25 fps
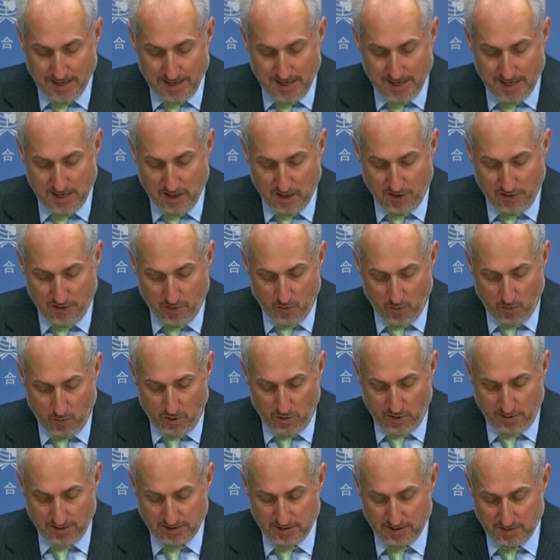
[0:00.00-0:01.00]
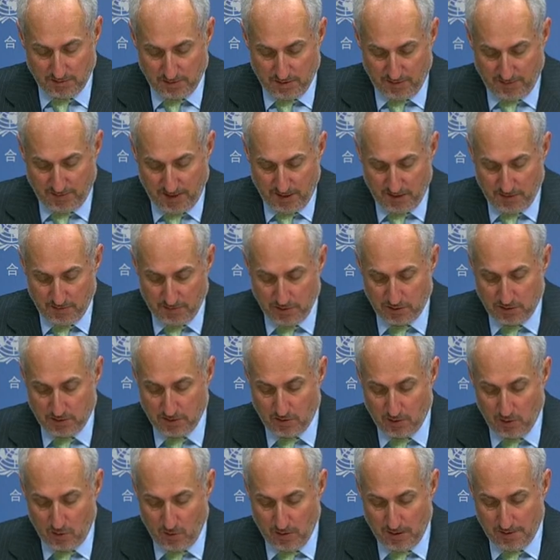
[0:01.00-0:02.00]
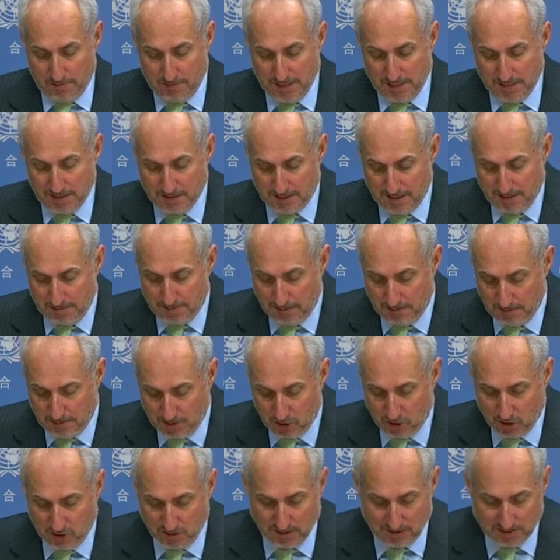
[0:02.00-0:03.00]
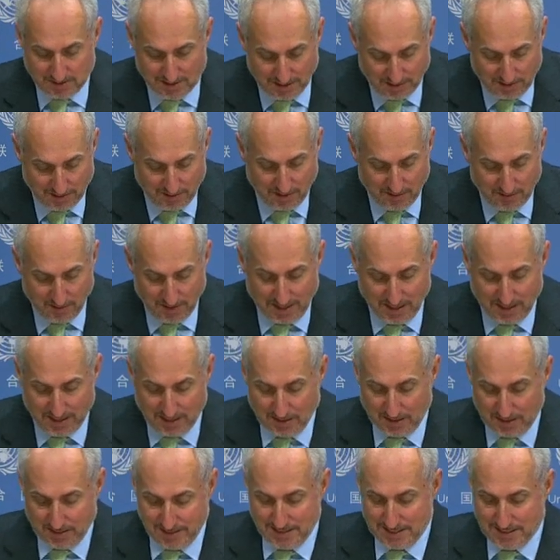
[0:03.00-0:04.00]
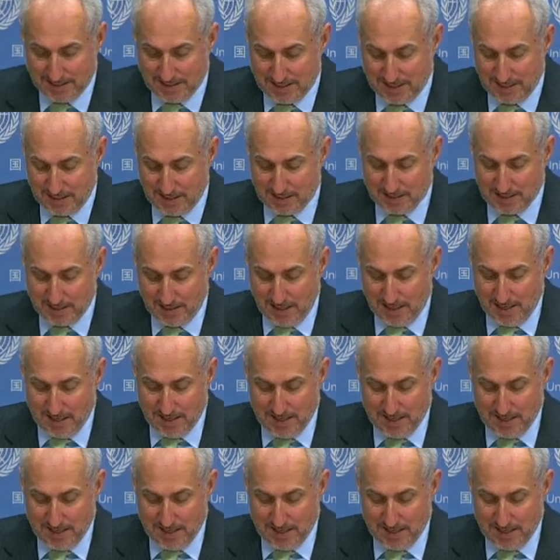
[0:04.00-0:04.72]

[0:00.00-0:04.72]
In other worrisome development, the UN peacekeeping mission said they've had at least six